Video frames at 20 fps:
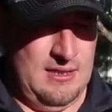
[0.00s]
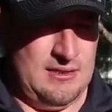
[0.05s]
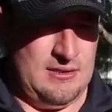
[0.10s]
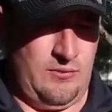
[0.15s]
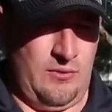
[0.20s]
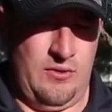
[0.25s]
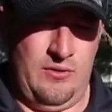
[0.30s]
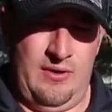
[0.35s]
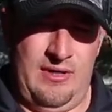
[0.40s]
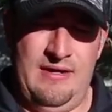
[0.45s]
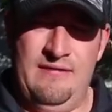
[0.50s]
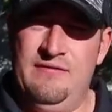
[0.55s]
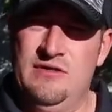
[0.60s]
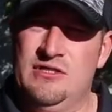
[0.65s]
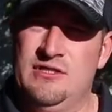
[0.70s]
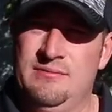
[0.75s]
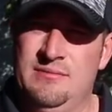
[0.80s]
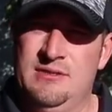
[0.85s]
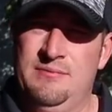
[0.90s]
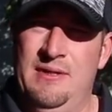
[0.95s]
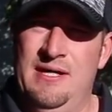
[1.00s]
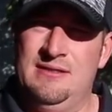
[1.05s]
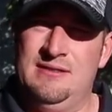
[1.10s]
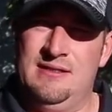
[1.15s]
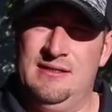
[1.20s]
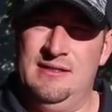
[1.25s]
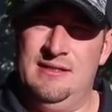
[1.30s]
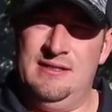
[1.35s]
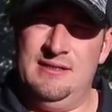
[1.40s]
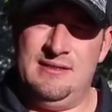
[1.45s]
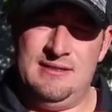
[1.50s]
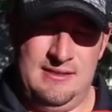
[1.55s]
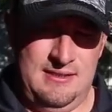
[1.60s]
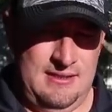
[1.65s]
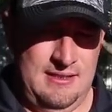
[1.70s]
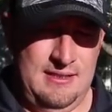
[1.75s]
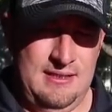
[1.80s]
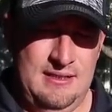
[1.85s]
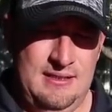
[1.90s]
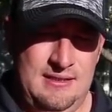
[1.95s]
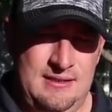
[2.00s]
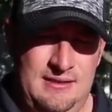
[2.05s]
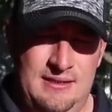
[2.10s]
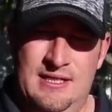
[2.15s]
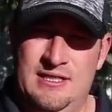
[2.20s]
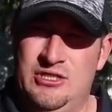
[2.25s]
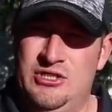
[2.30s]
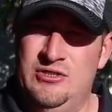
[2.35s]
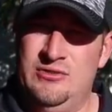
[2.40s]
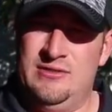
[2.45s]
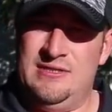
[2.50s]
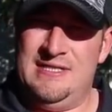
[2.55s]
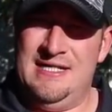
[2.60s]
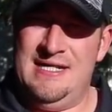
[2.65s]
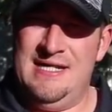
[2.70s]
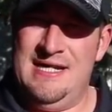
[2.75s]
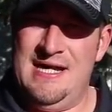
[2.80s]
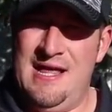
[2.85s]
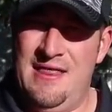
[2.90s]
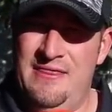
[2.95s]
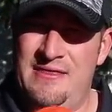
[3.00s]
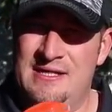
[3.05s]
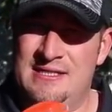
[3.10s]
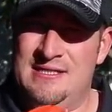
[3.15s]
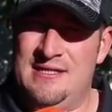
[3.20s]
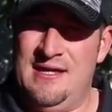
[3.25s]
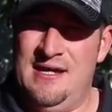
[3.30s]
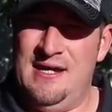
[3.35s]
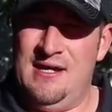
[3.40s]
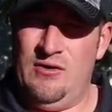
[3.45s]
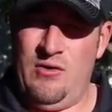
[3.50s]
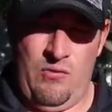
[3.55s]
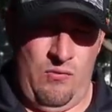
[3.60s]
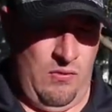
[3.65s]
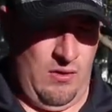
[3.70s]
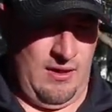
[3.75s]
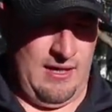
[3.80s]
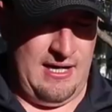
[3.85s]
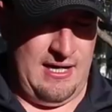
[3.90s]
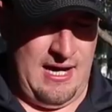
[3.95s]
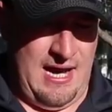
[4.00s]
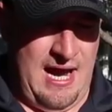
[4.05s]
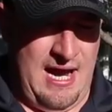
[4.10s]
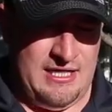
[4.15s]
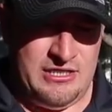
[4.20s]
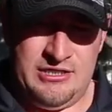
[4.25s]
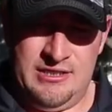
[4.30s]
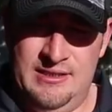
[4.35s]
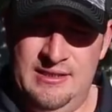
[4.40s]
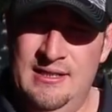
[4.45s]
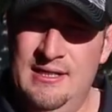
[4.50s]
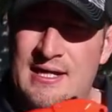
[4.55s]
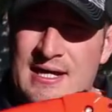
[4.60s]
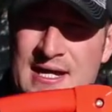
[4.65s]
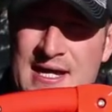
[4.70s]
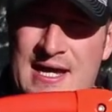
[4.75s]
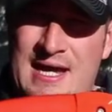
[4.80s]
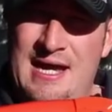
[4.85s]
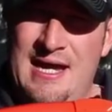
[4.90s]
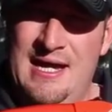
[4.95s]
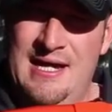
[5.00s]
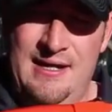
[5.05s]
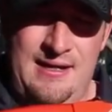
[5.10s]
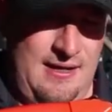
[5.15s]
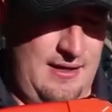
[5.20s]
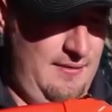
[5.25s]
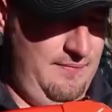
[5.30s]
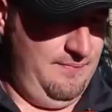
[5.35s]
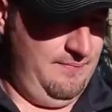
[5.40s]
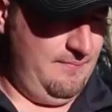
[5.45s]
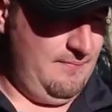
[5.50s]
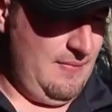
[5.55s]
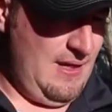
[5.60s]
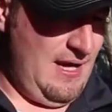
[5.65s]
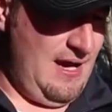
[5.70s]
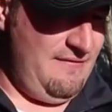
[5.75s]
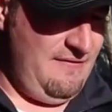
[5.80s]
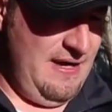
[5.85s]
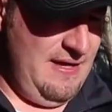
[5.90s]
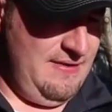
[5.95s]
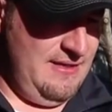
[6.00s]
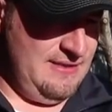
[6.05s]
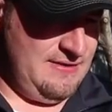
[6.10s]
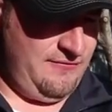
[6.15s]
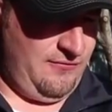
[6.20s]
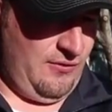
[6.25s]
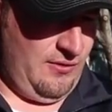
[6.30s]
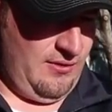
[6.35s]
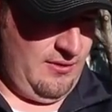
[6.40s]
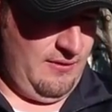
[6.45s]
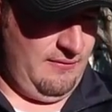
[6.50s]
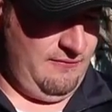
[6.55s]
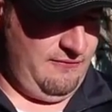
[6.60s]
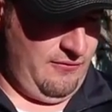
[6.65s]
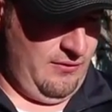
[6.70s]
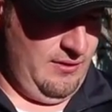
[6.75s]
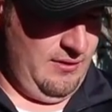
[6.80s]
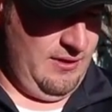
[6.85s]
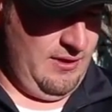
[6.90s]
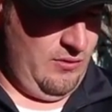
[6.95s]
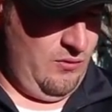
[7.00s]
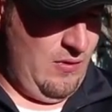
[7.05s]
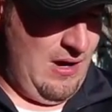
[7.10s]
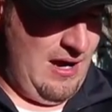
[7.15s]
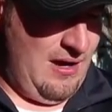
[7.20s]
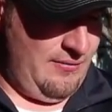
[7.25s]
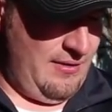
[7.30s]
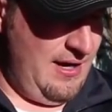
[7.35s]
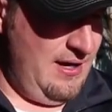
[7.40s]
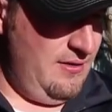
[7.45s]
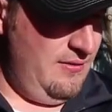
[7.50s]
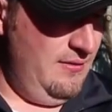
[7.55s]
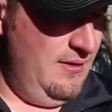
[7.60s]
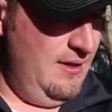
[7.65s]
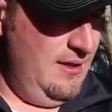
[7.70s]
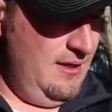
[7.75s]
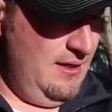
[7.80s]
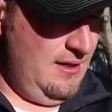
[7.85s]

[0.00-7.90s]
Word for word: So we're going to give you some specs of this, let you see this thing work in action and uh, I've had this for, for a little while now.